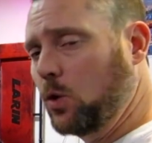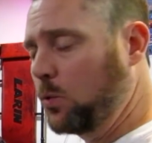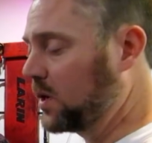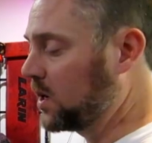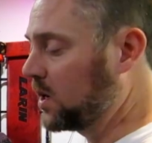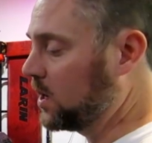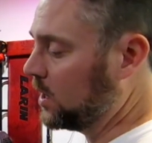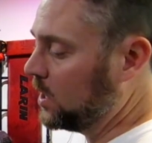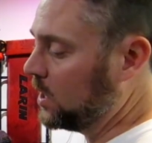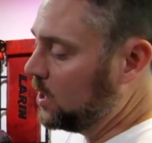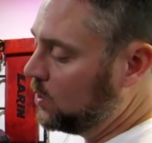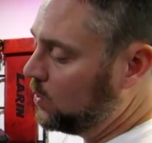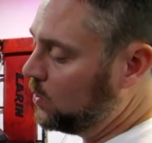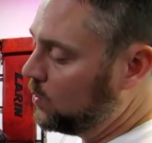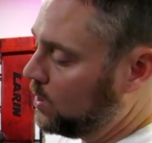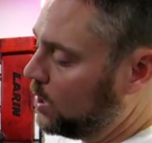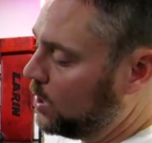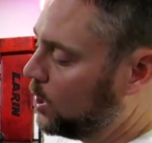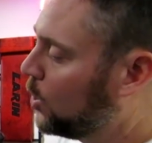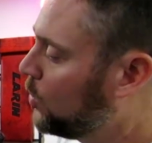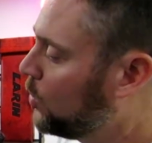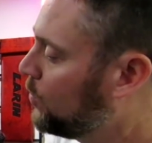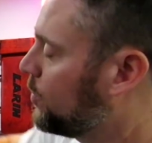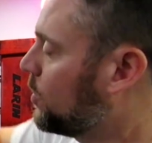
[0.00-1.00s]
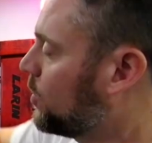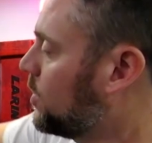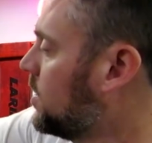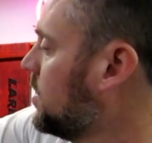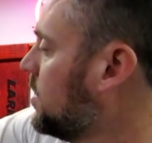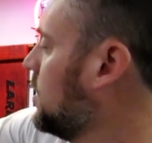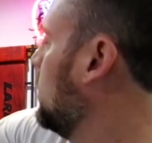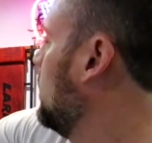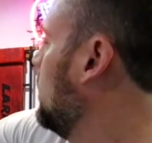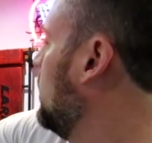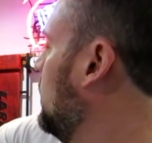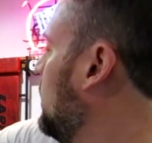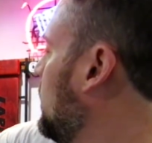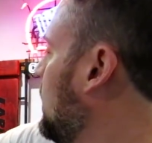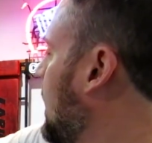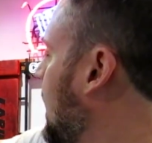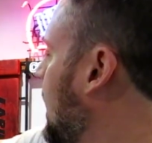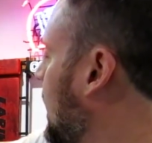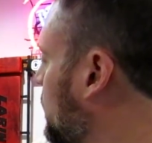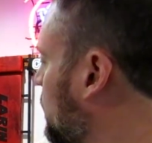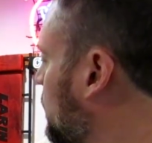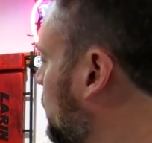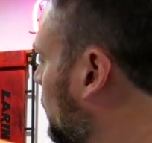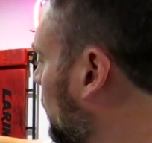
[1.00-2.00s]
we're going to go over the
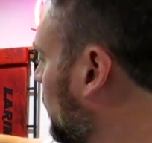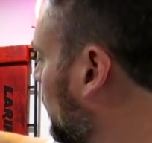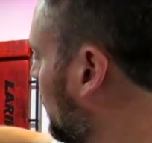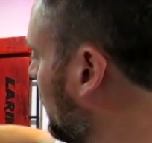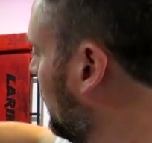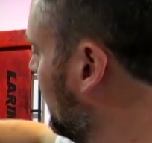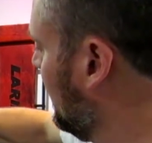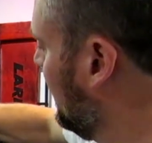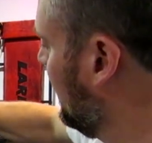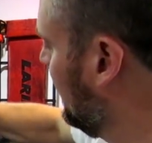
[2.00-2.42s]
actual